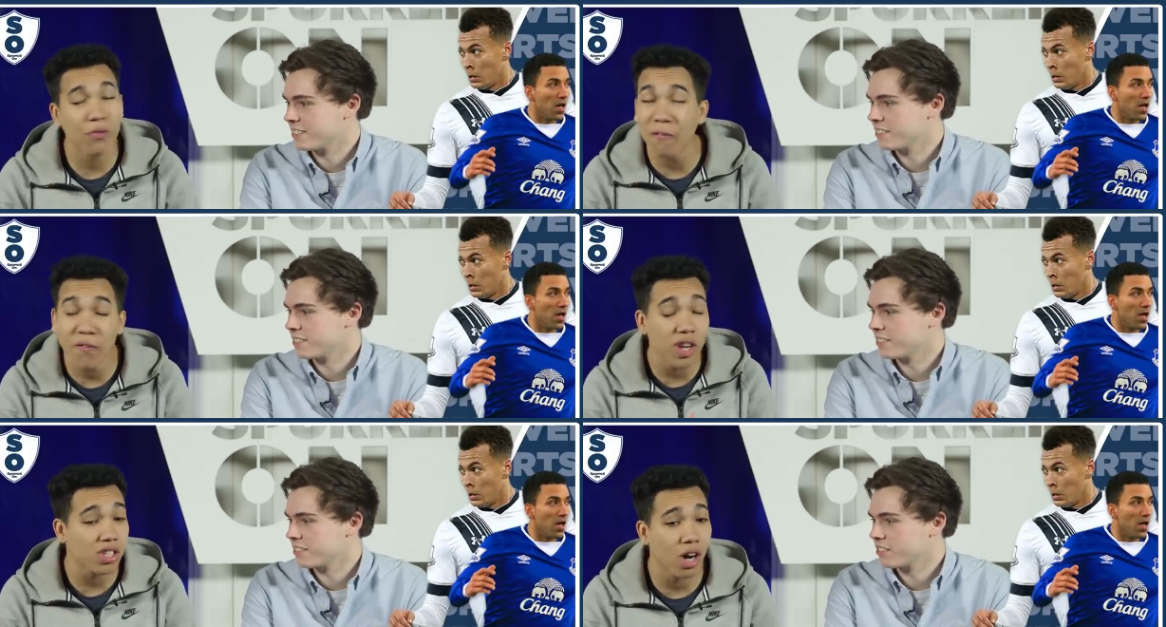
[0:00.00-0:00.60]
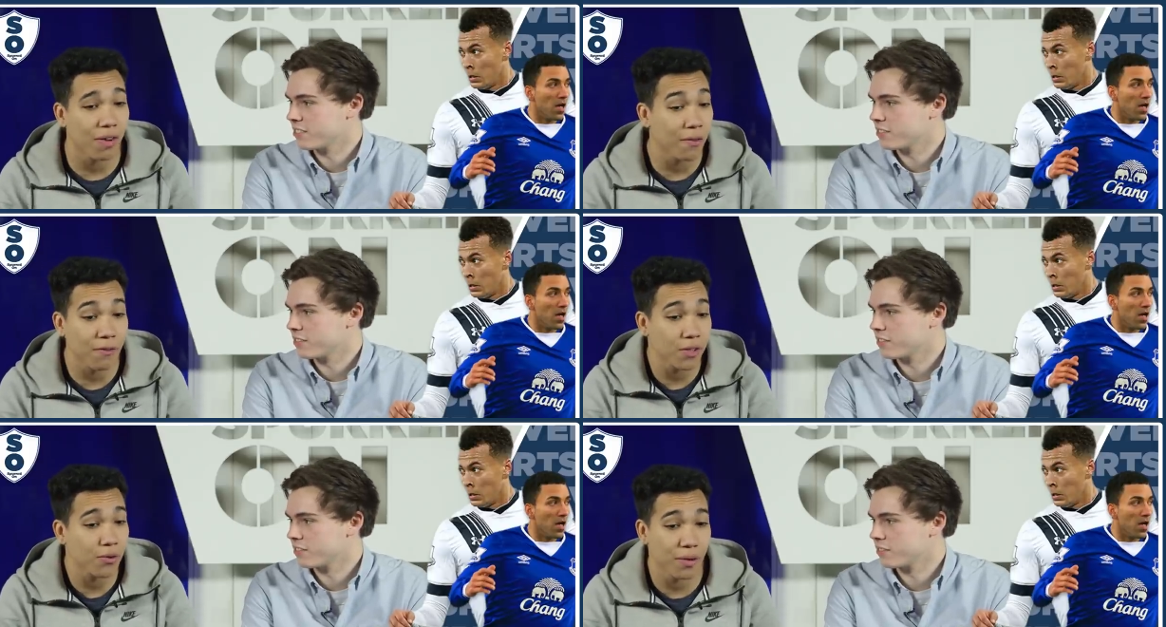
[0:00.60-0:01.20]
Speaker 1: The first half, the
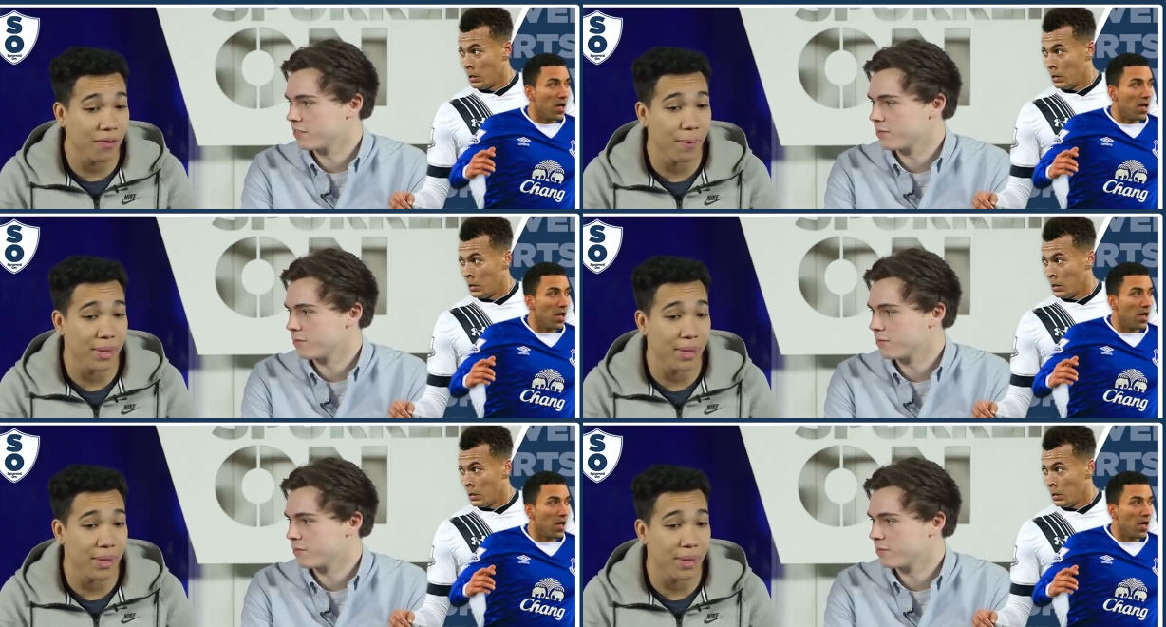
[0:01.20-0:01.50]
first 45